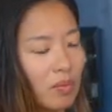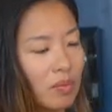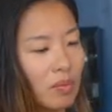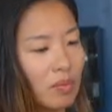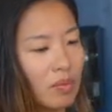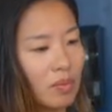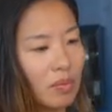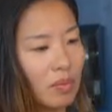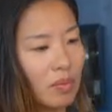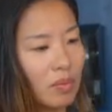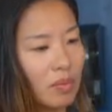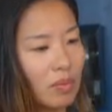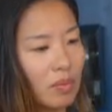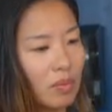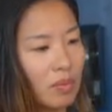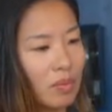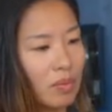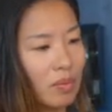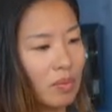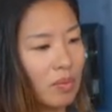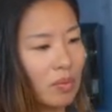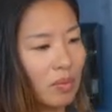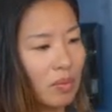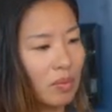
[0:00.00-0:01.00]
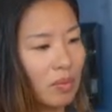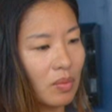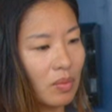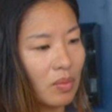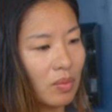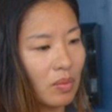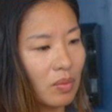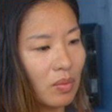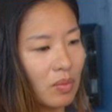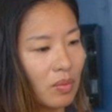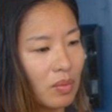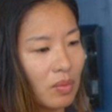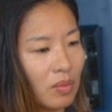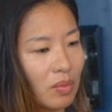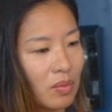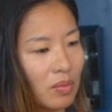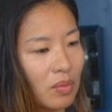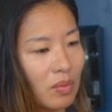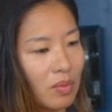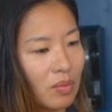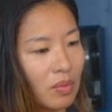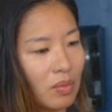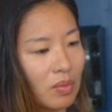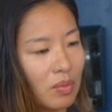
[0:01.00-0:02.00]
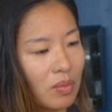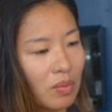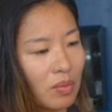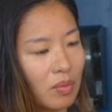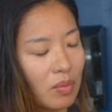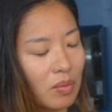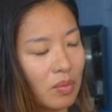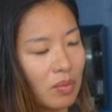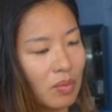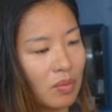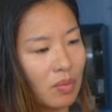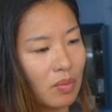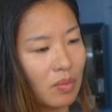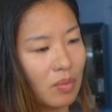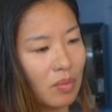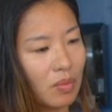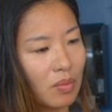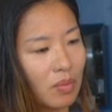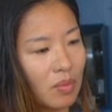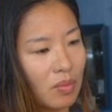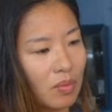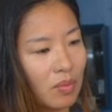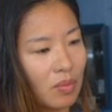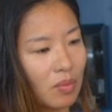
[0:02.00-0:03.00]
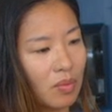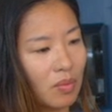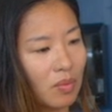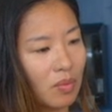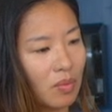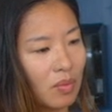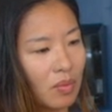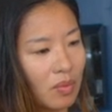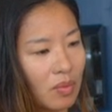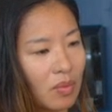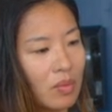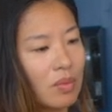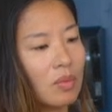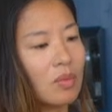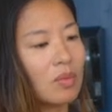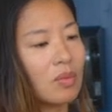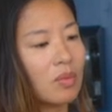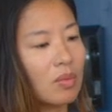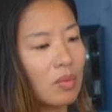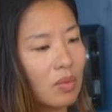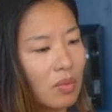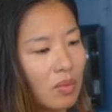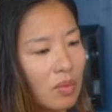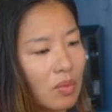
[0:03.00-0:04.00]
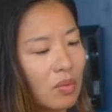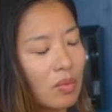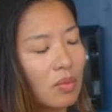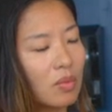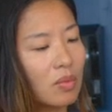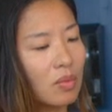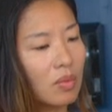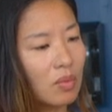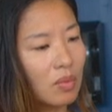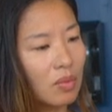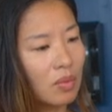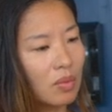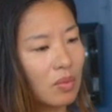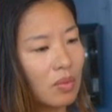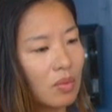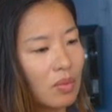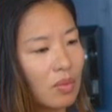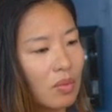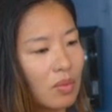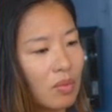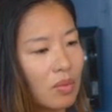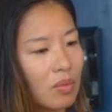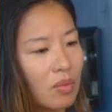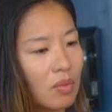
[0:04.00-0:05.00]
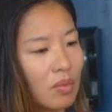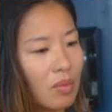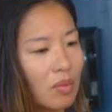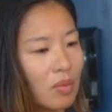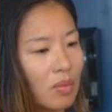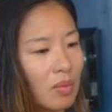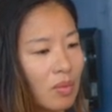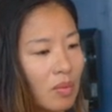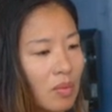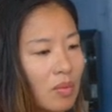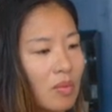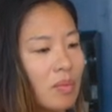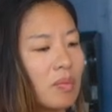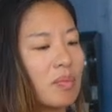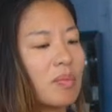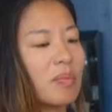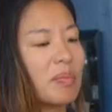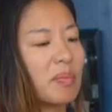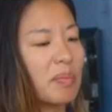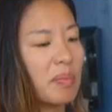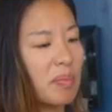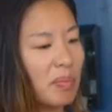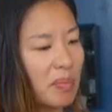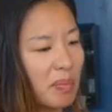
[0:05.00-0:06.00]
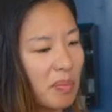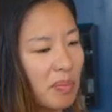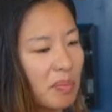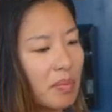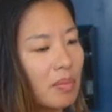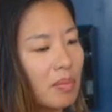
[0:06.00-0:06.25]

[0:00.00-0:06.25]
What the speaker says: [no speech]